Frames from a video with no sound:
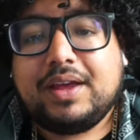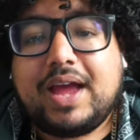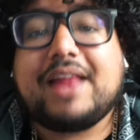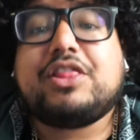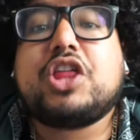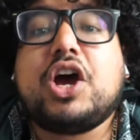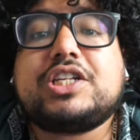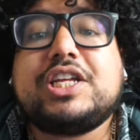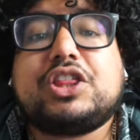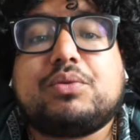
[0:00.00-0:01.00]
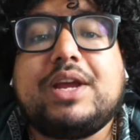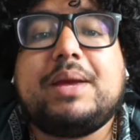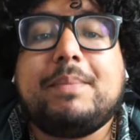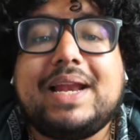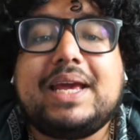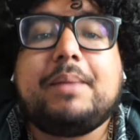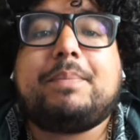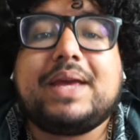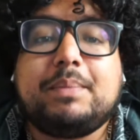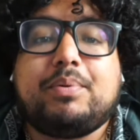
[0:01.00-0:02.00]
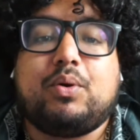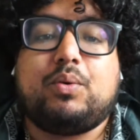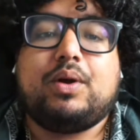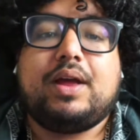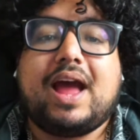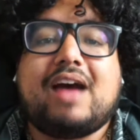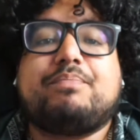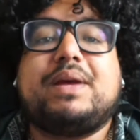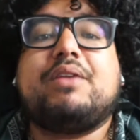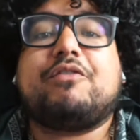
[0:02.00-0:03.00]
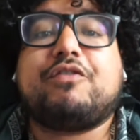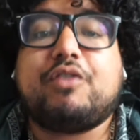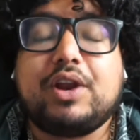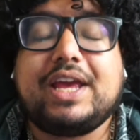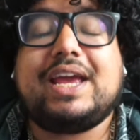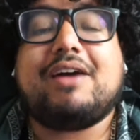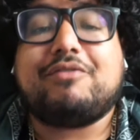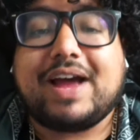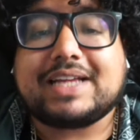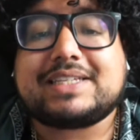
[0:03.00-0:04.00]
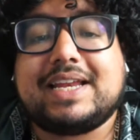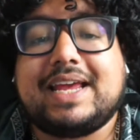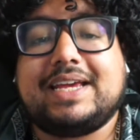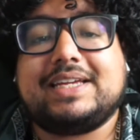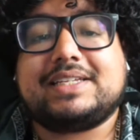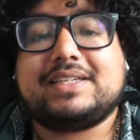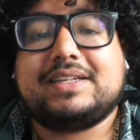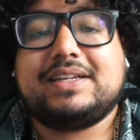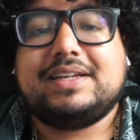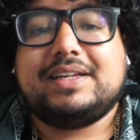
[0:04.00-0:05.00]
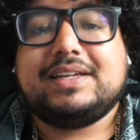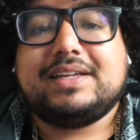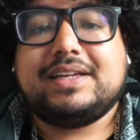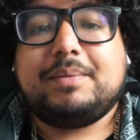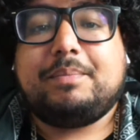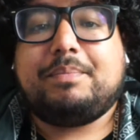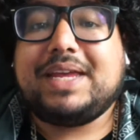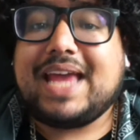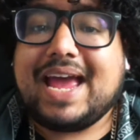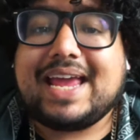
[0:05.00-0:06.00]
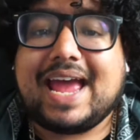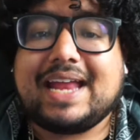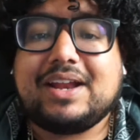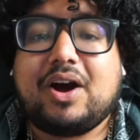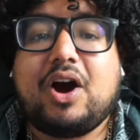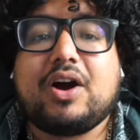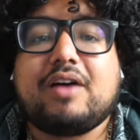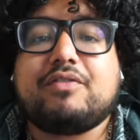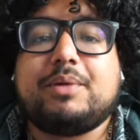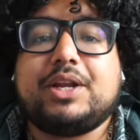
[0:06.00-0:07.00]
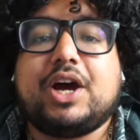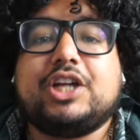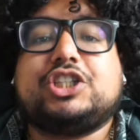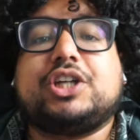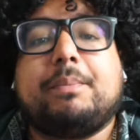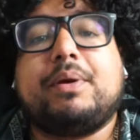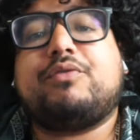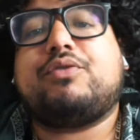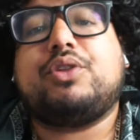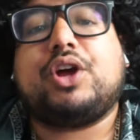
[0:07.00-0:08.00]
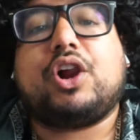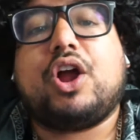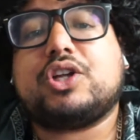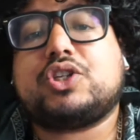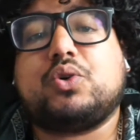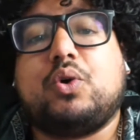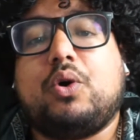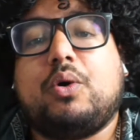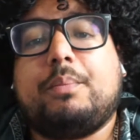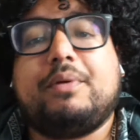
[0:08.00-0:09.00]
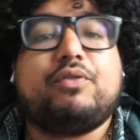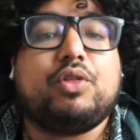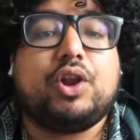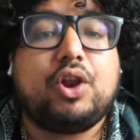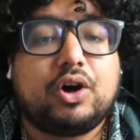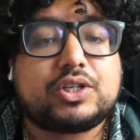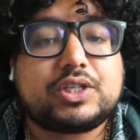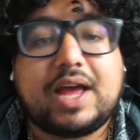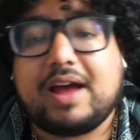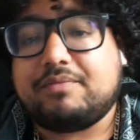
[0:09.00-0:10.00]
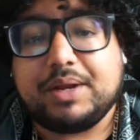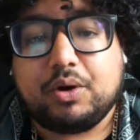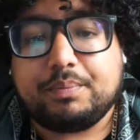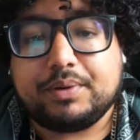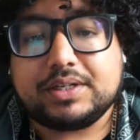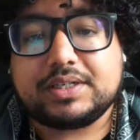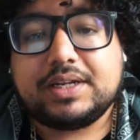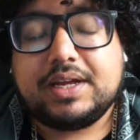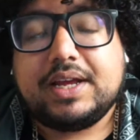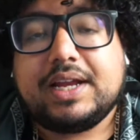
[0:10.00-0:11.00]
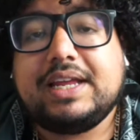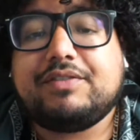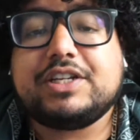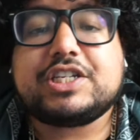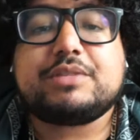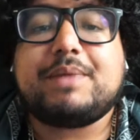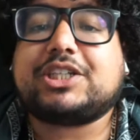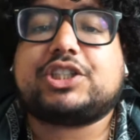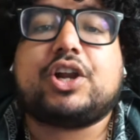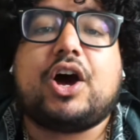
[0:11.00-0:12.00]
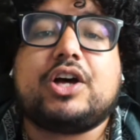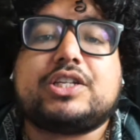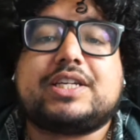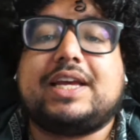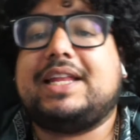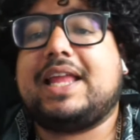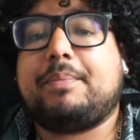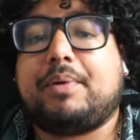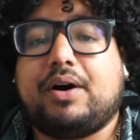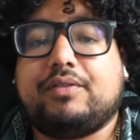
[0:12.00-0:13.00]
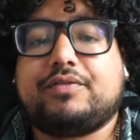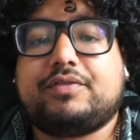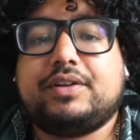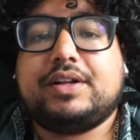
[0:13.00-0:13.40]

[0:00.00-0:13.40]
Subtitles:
And 33 million people have been fully vaccinated. But yet again, our government are jumping through the glass door before the locks have been opened, leaving smashed glass in their path.